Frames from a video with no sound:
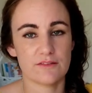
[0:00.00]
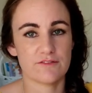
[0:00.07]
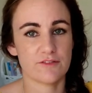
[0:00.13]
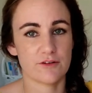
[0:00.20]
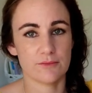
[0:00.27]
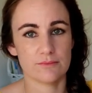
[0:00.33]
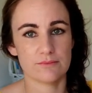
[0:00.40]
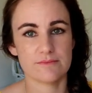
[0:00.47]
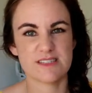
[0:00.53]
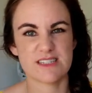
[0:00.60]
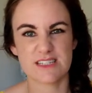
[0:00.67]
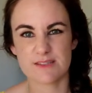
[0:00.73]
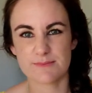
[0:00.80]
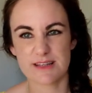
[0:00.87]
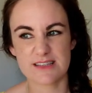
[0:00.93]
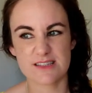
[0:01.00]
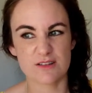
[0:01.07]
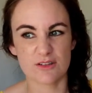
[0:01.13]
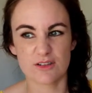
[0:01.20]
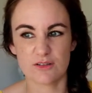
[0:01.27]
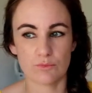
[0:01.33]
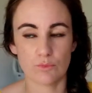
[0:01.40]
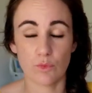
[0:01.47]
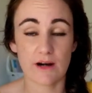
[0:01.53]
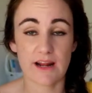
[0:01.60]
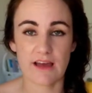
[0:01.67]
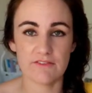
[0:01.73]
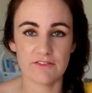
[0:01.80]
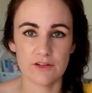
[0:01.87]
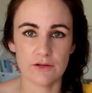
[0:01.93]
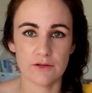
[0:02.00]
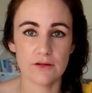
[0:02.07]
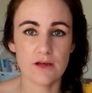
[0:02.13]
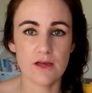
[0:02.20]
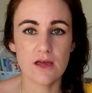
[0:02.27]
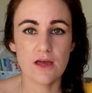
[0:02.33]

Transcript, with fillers: from 6 months on and what have you,